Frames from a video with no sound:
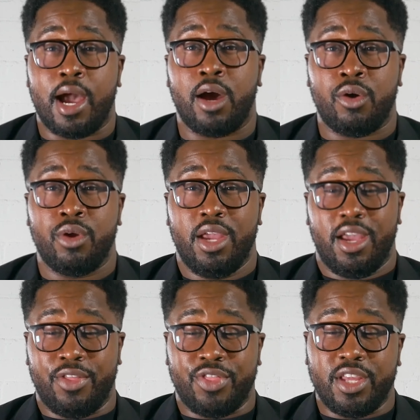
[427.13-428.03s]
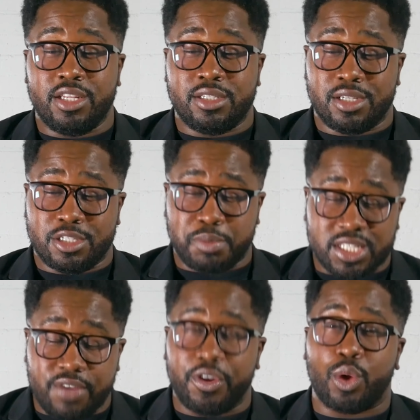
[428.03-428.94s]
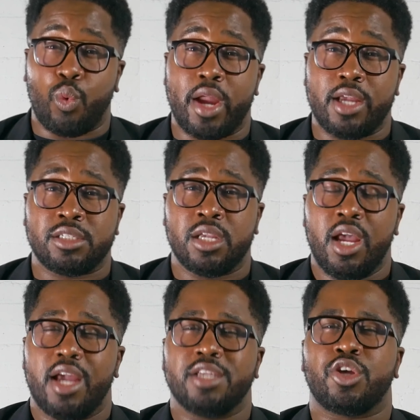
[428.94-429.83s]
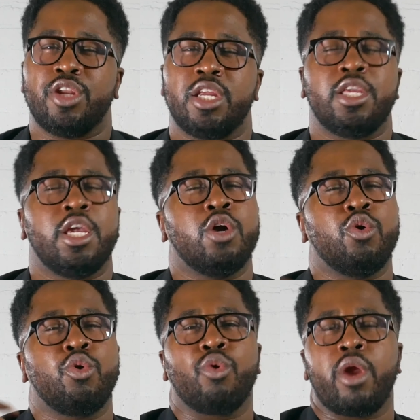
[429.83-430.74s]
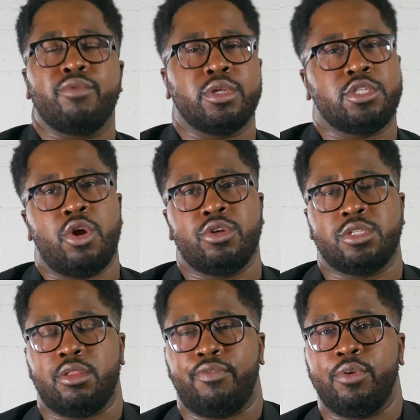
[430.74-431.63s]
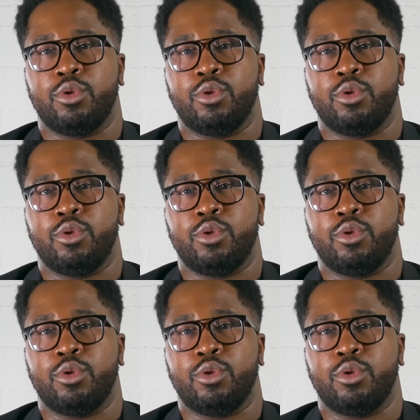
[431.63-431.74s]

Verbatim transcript: now in these specific ways, it's going to yield great returns in the